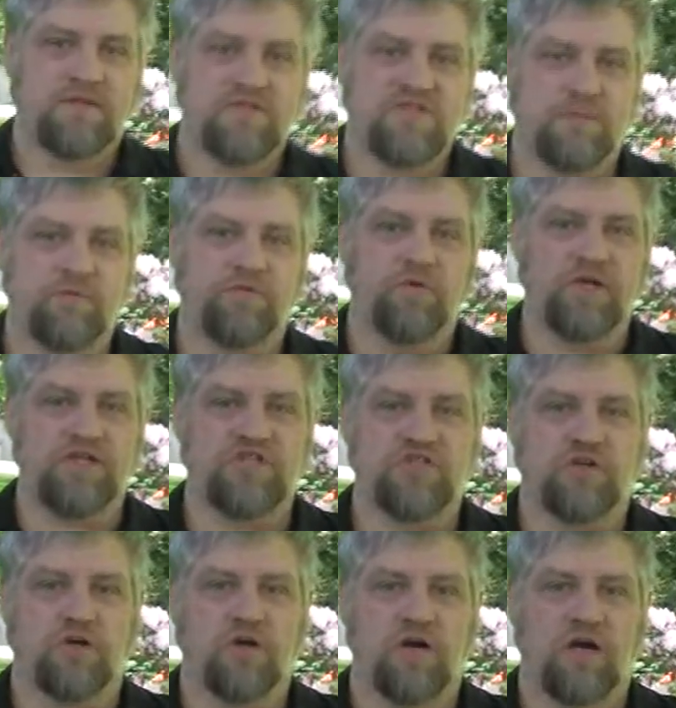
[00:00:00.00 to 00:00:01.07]
Some of which
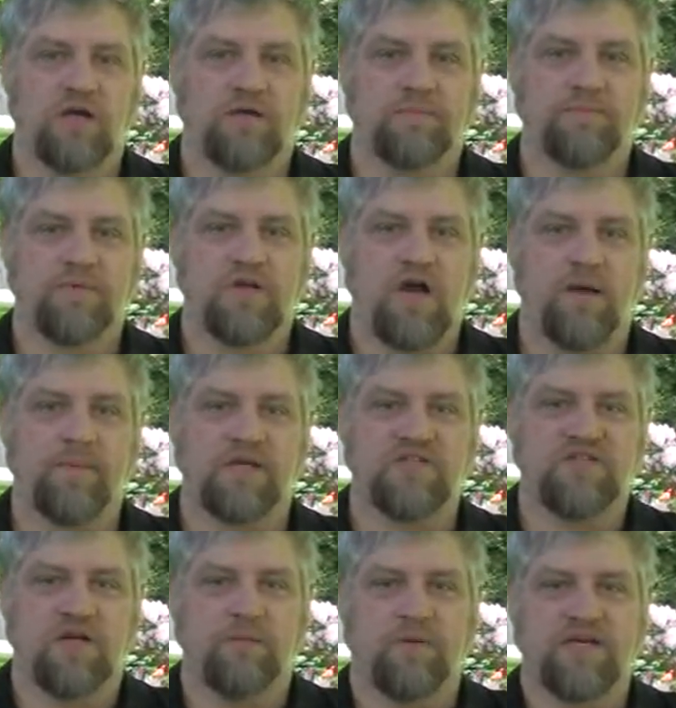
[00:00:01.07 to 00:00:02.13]
are comics
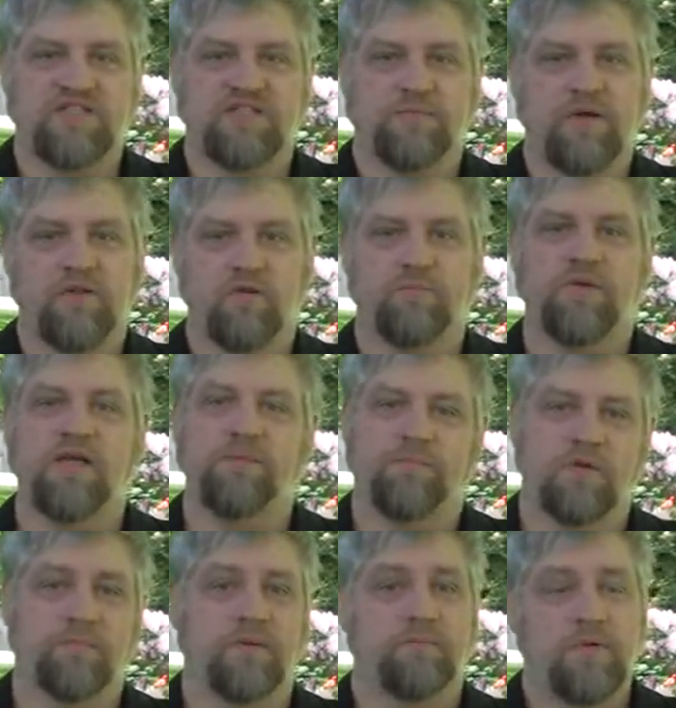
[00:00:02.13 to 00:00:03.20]
done by some other
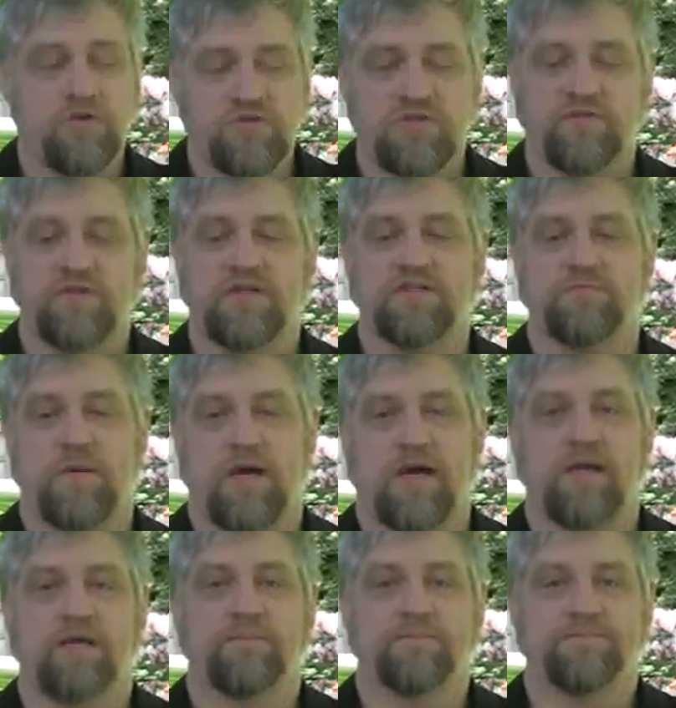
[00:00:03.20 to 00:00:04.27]
people, but most of it is mine.